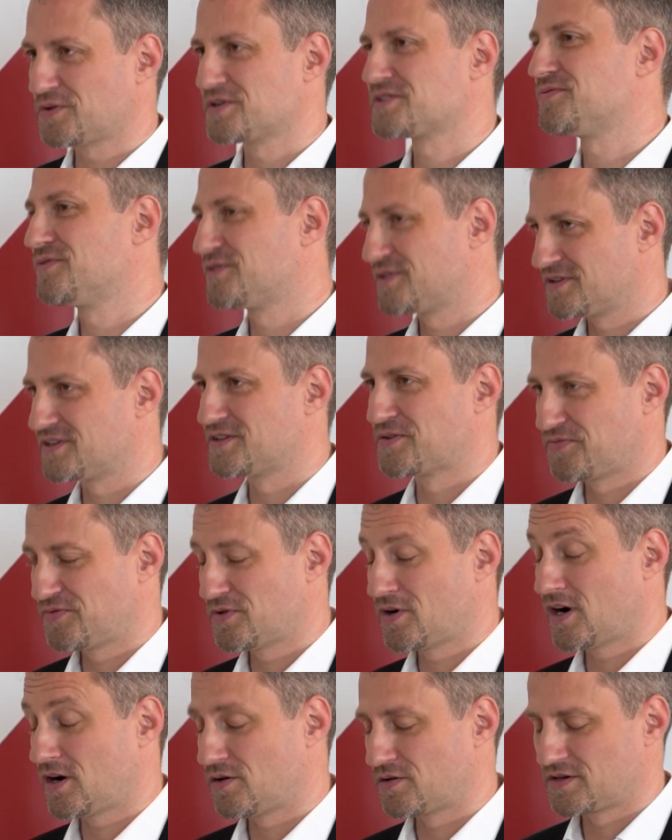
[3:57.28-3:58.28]
course, for
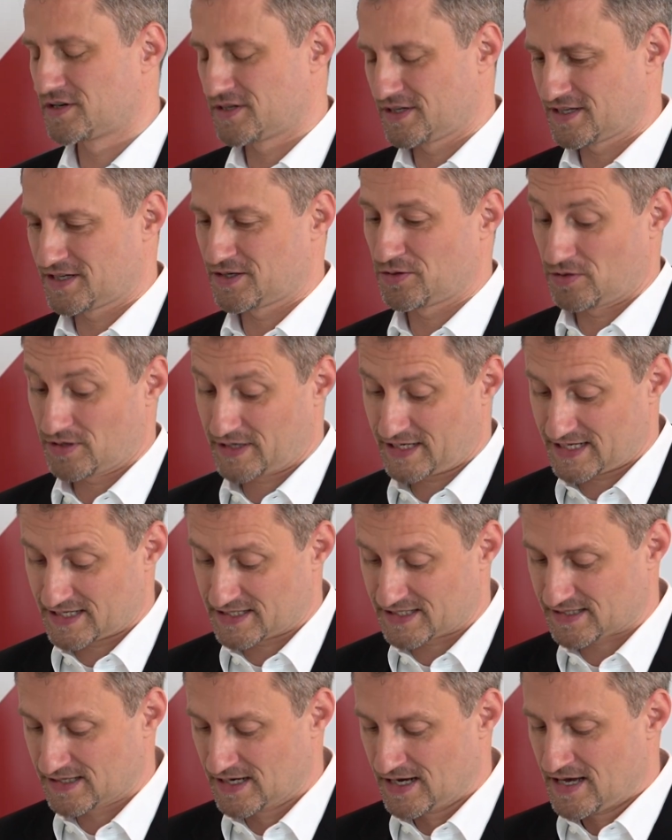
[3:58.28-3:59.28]
our
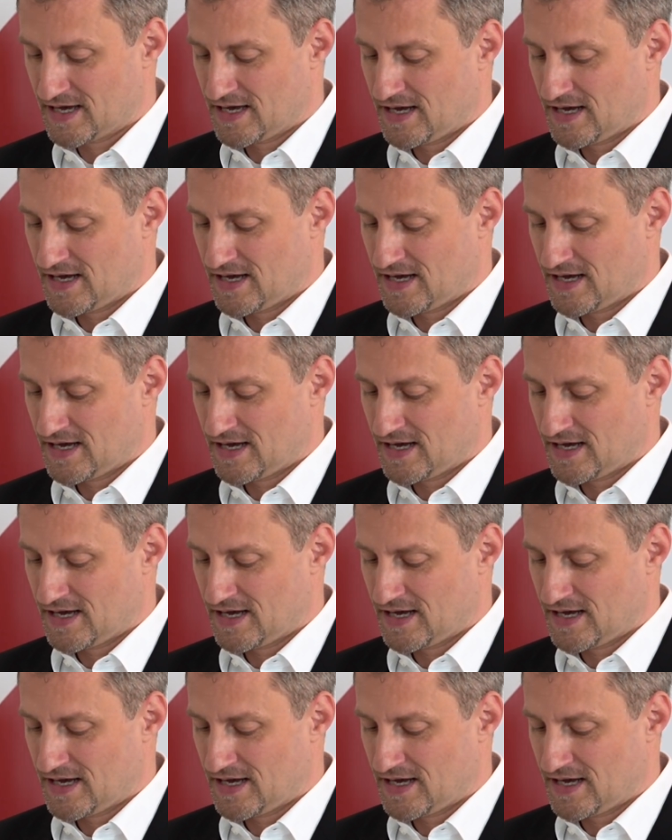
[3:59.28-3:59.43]
audience.